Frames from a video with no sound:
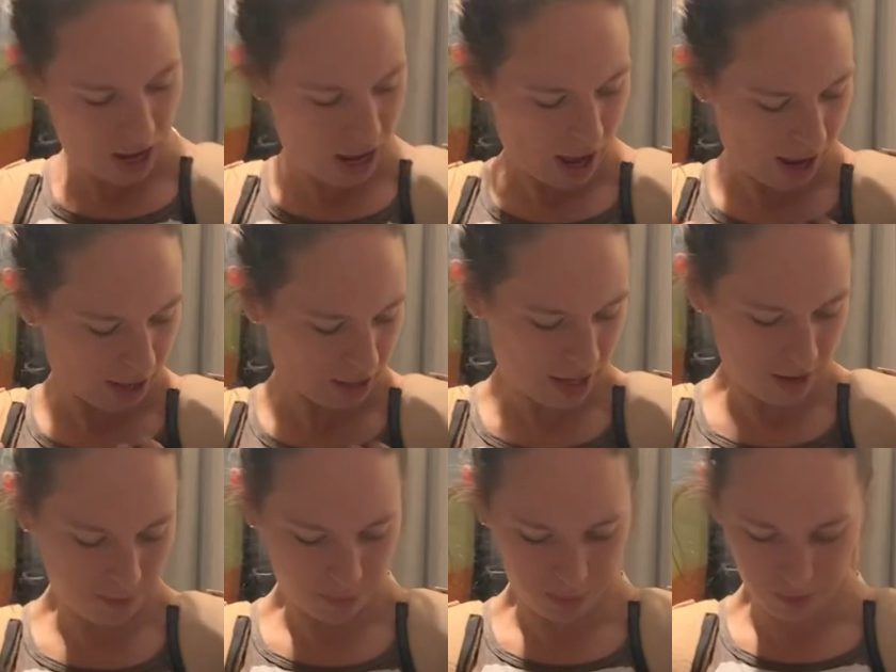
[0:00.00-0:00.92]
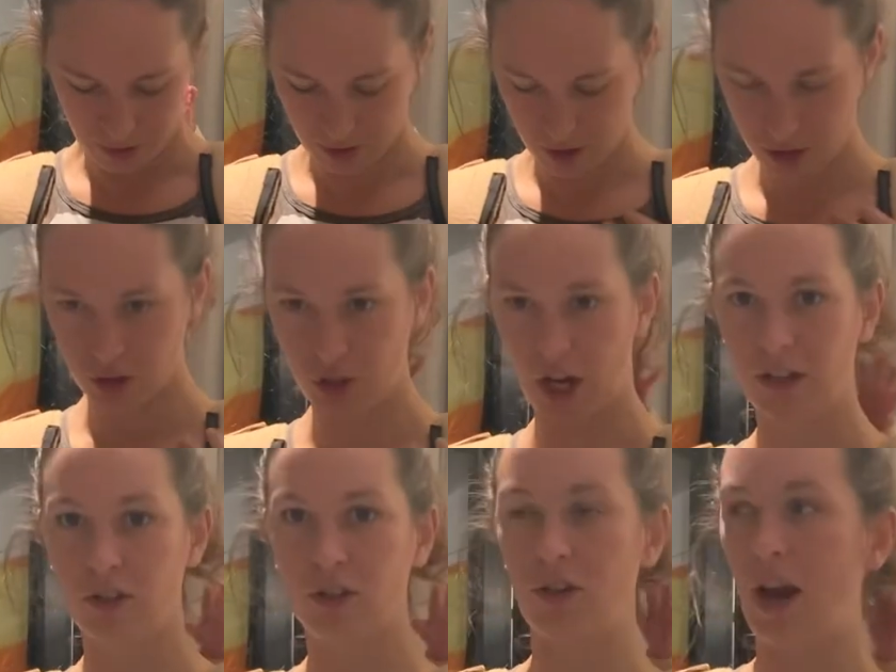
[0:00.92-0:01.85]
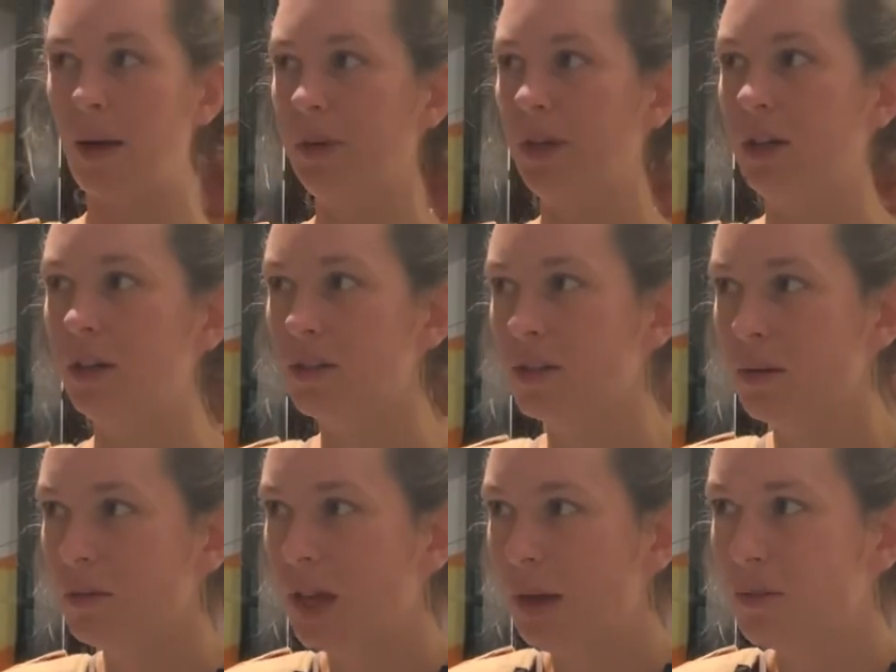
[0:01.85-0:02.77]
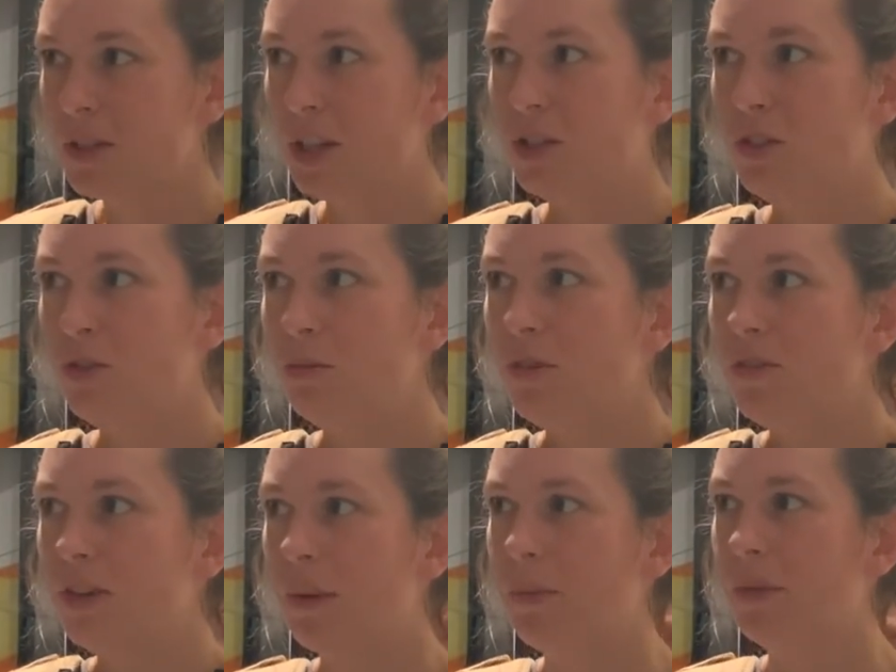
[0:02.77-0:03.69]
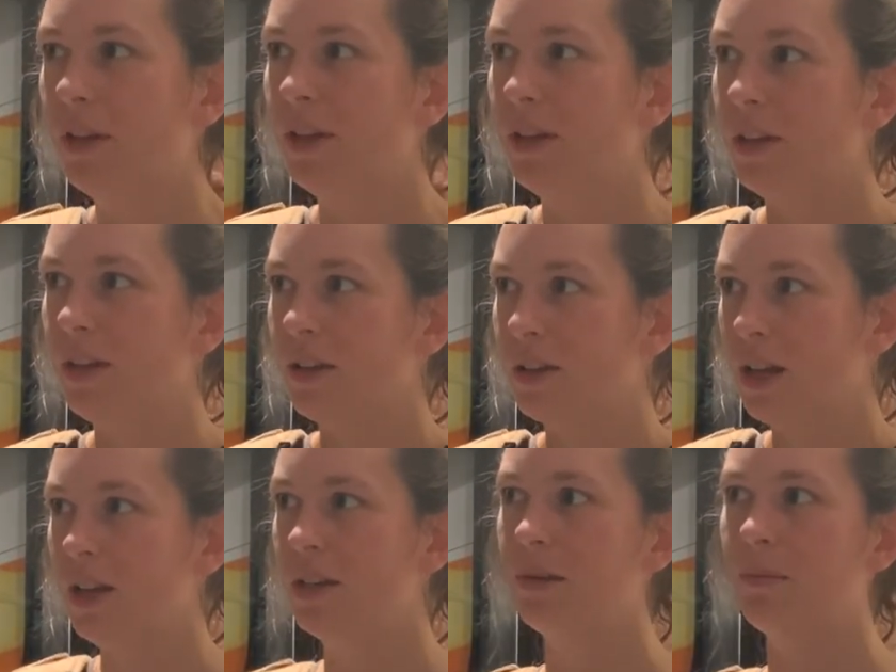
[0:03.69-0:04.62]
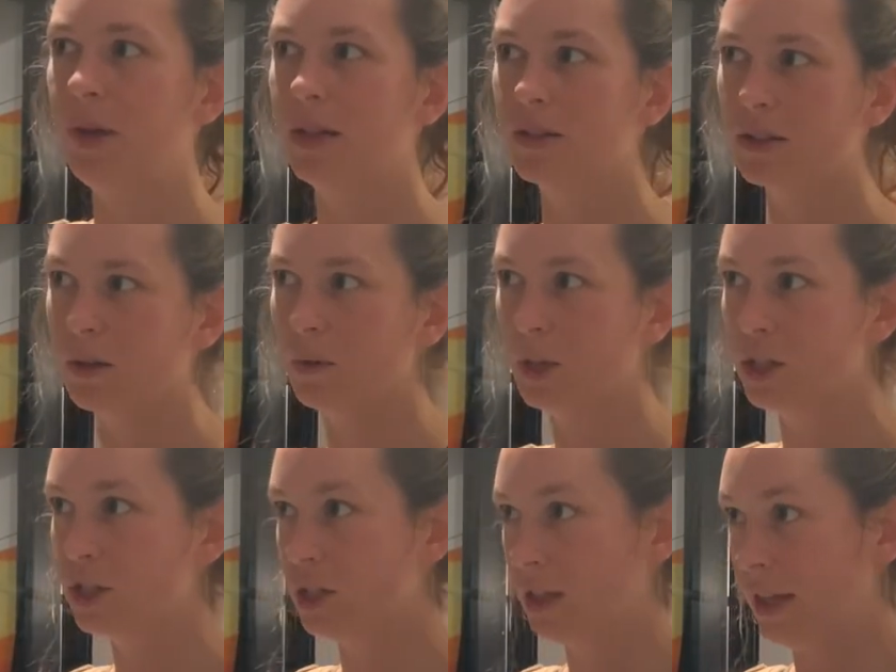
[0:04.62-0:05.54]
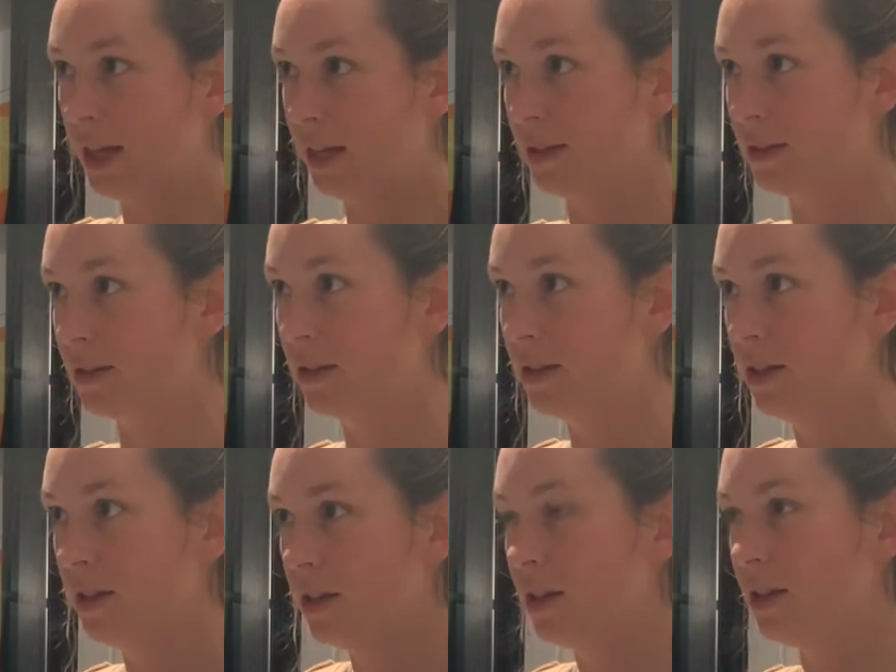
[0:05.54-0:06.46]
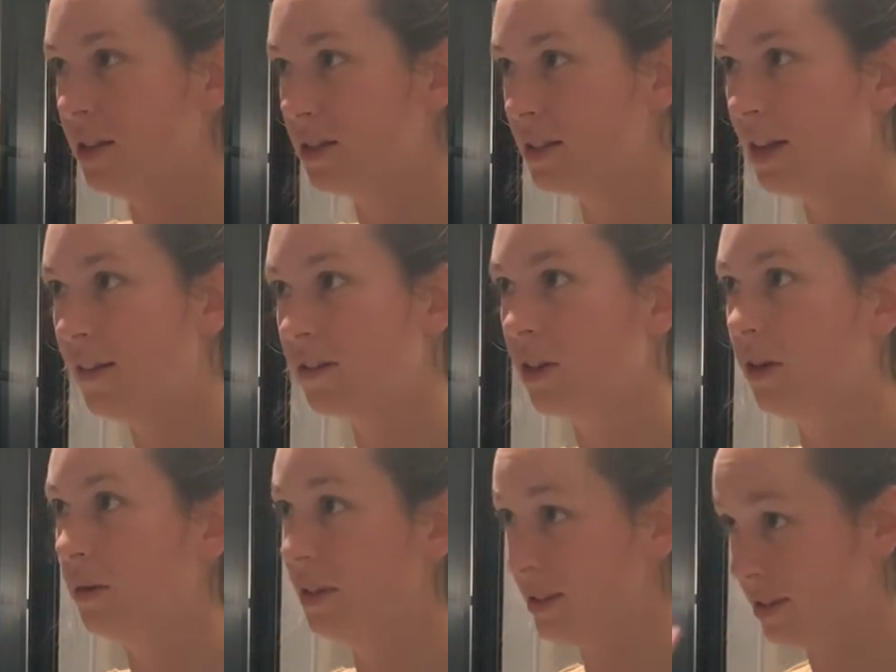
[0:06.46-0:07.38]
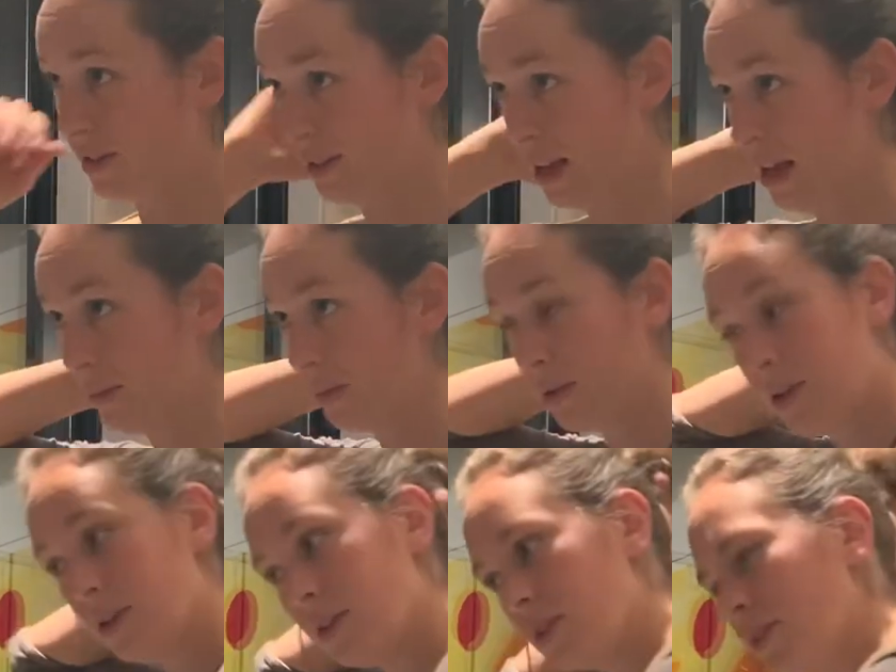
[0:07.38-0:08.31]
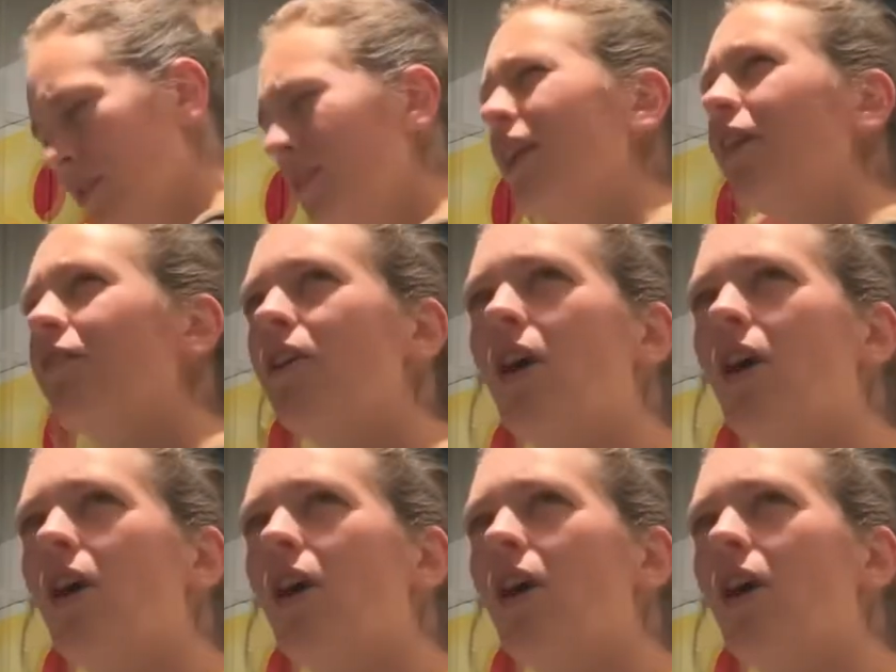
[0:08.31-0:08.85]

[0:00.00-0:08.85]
I keep the chest strap here. Sometimes I do move it up a little. It all kind of depends on where she lands. It's never always the same. Never